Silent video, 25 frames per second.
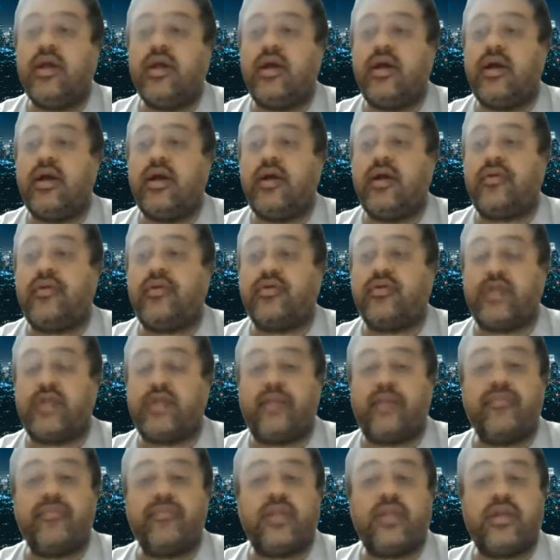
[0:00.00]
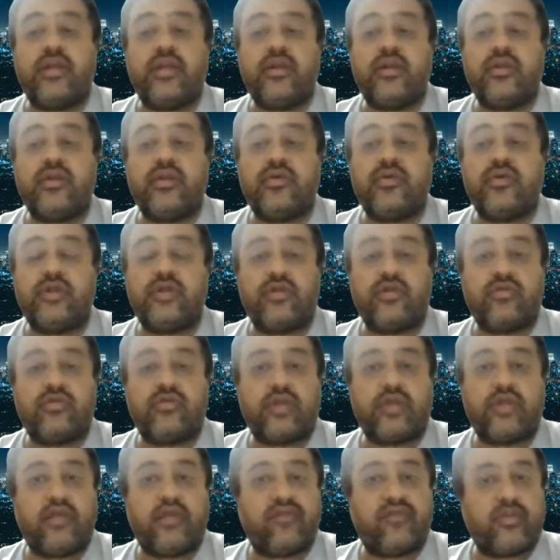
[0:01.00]
to them, then you need to
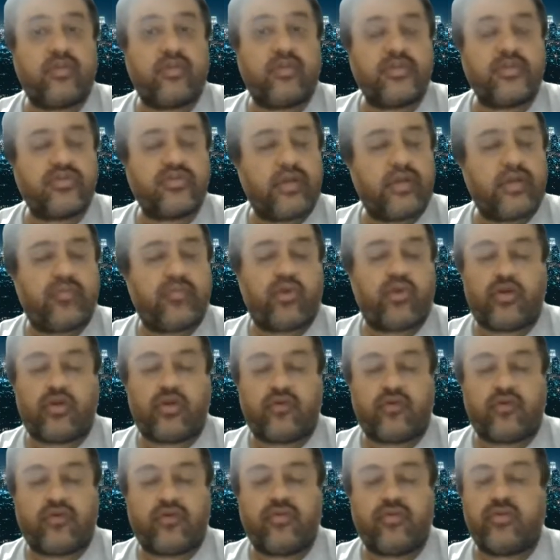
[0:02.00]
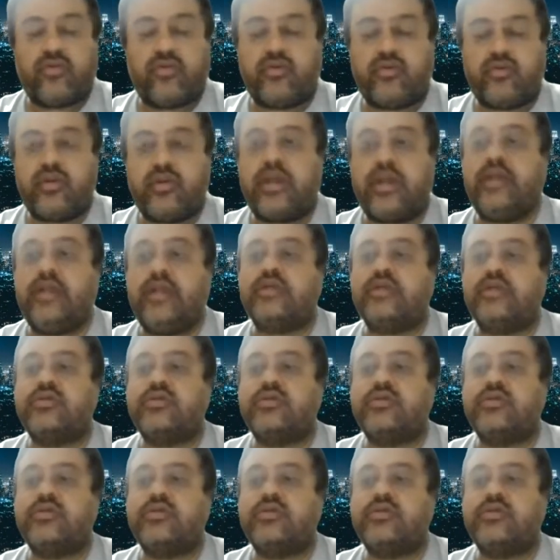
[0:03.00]
think from a student point of view, right?